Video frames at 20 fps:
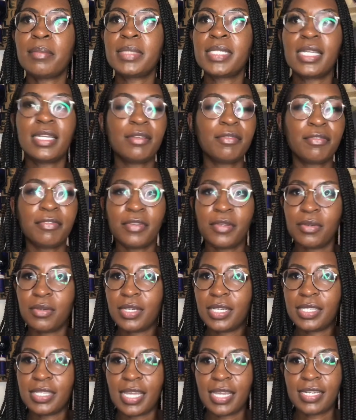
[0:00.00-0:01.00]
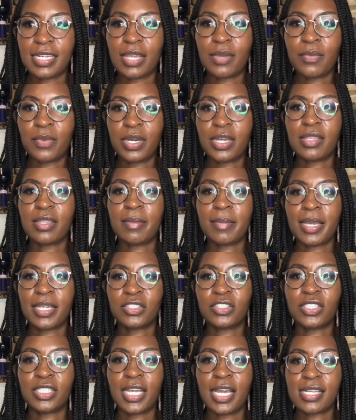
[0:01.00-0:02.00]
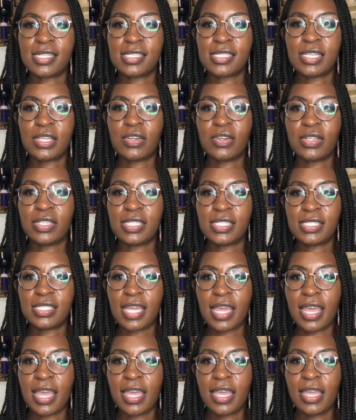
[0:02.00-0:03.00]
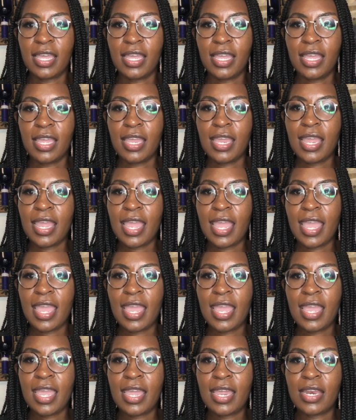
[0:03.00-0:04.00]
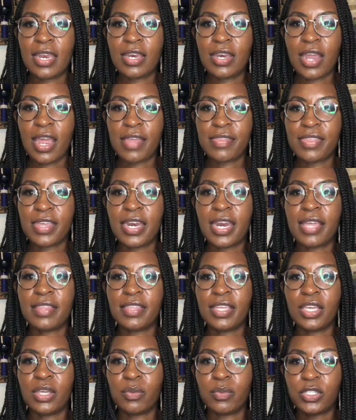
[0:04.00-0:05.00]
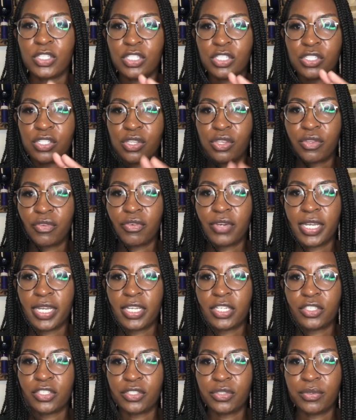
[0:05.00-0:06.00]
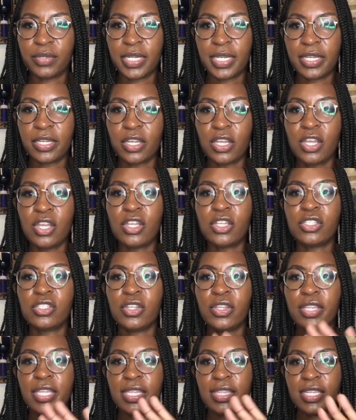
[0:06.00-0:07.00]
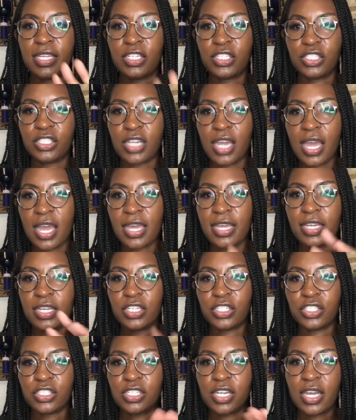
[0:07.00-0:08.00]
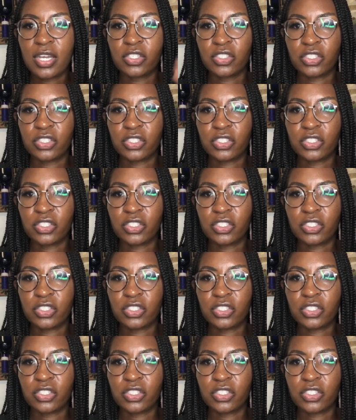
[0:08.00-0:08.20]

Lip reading: didn't feel good that day. One of them actually got sick on set, and I think it was just 3 shooting. So then they shot, each child